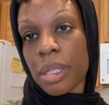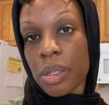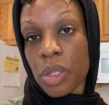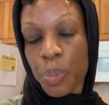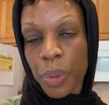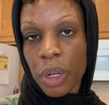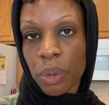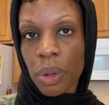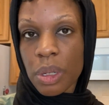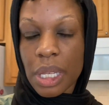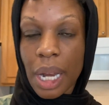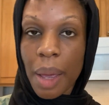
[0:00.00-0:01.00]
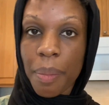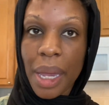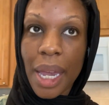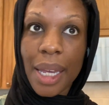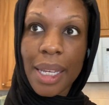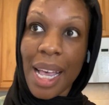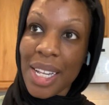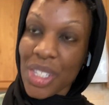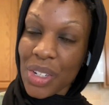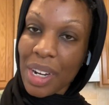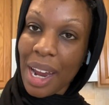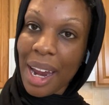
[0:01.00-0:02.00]
spring rolls that I made
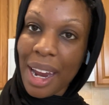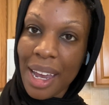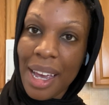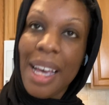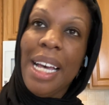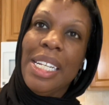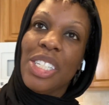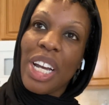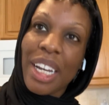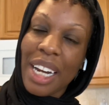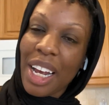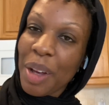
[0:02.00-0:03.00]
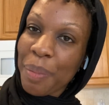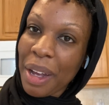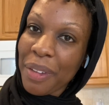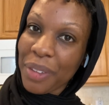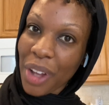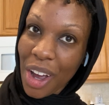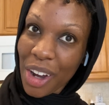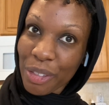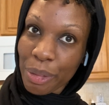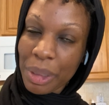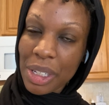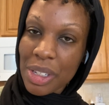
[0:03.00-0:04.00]
yesterday. Check it out in my vlog
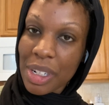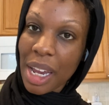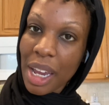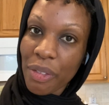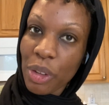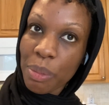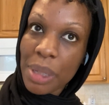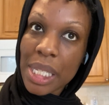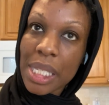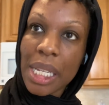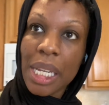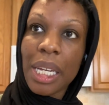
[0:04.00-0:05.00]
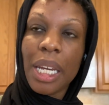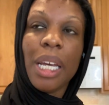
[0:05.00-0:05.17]
from yesterday if you missed it.